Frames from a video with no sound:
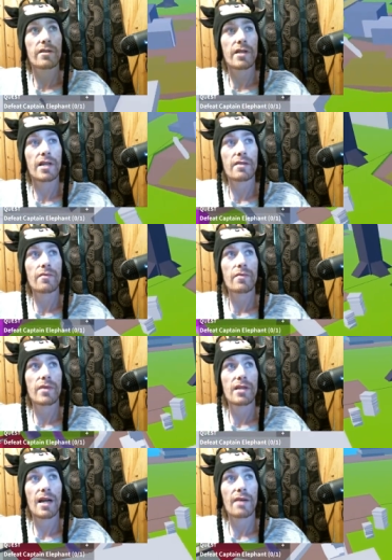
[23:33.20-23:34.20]
and when
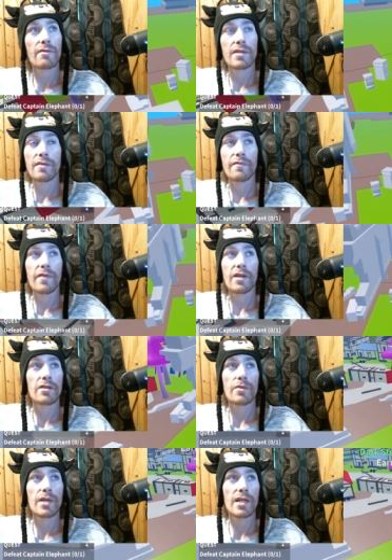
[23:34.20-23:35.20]
I was the
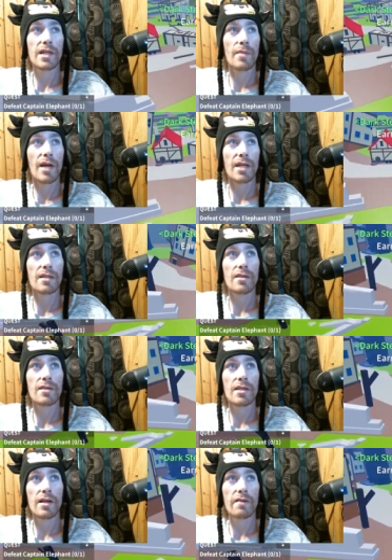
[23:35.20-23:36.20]
first one to get back into the
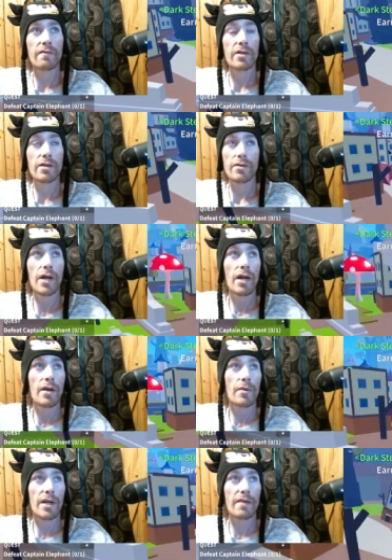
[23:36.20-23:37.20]
server, so
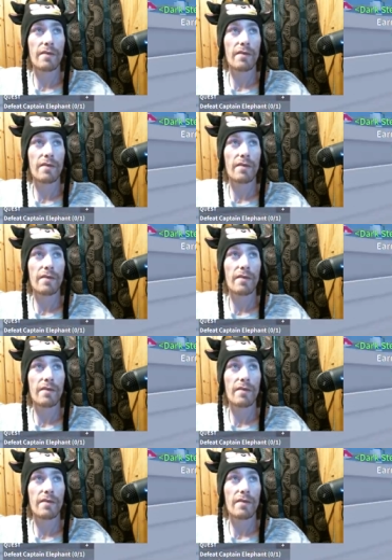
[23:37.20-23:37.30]
whenever